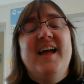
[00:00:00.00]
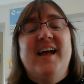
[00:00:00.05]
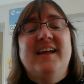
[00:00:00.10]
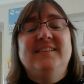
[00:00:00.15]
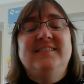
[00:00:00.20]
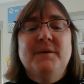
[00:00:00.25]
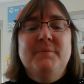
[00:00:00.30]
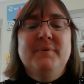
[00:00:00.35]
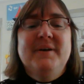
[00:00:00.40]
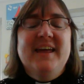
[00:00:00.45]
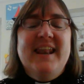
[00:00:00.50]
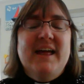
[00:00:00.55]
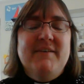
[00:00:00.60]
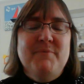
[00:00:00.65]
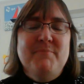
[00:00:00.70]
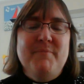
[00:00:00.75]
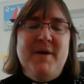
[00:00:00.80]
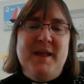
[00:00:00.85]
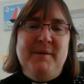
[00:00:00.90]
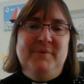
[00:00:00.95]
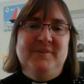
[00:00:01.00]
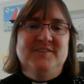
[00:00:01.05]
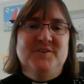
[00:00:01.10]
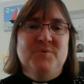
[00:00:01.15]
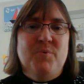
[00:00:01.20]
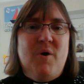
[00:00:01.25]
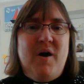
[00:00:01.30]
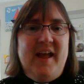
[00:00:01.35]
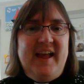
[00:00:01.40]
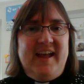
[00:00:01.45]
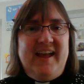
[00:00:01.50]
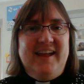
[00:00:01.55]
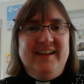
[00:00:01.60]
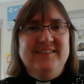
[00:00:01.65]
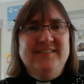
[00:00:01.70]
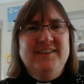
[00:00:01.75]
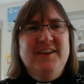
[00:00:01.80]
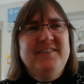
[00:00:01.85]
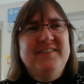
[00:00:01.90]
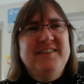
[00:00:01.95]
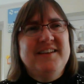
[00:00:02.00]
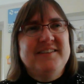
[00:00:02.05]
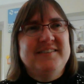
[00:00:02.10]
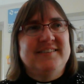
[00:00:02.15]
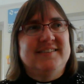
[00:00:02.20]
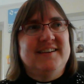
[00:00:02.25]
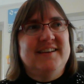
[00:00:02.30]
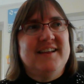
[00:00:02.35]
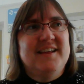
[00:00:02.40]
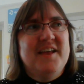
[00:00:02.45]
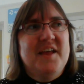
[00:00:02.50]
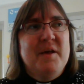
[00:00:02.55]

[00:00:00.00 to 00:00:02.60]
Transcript: And so we're going to have a moment's quiet as you just